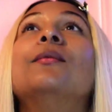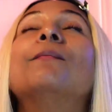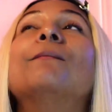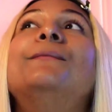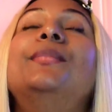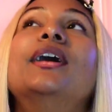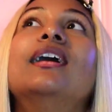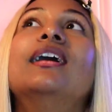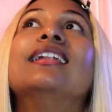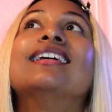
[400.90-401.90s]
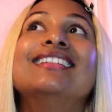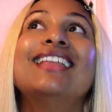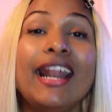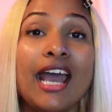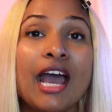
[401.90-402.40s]
But
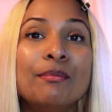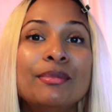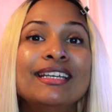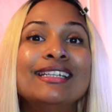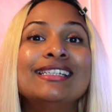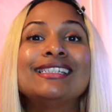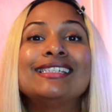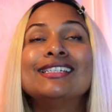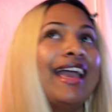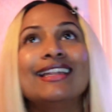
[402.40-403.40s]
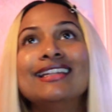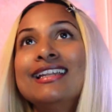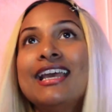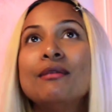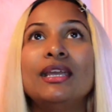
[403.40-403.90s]
that happens, and
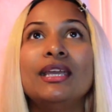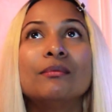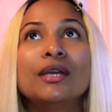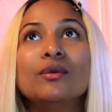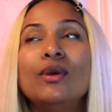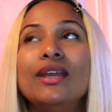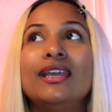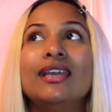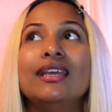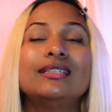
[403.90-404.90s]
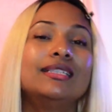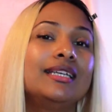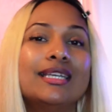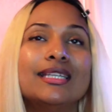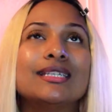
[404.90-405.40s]
then I make my way into the
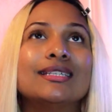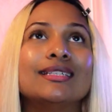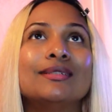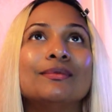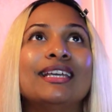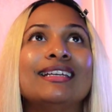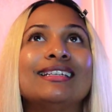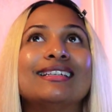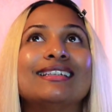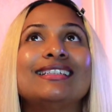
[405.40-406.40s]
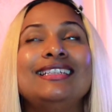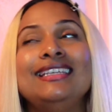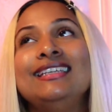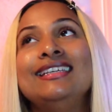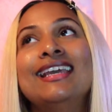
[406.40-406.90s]
kitchen to make
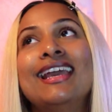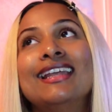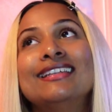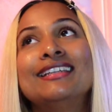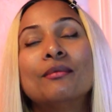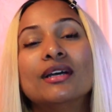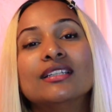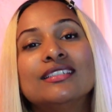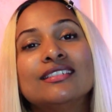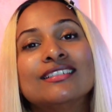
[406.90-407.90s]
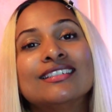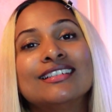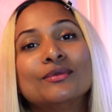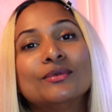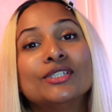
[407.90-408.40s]
tea, and Rahman
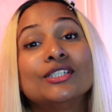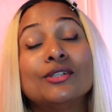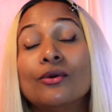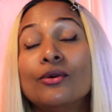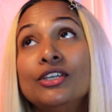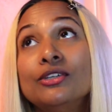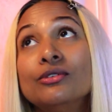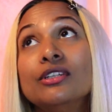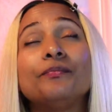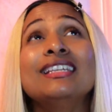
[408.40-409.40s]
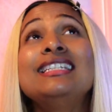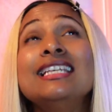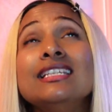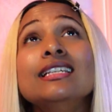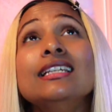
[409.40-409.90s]
sir was so cute. He's
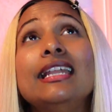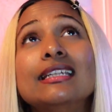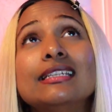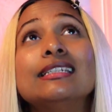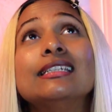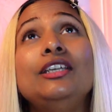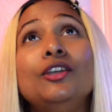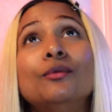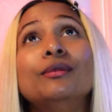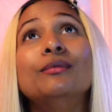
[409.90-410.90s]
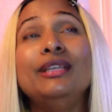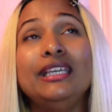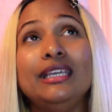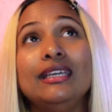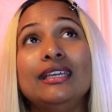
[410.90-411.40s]
such an innocent human
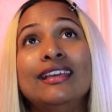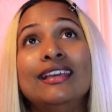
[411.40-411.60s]
being.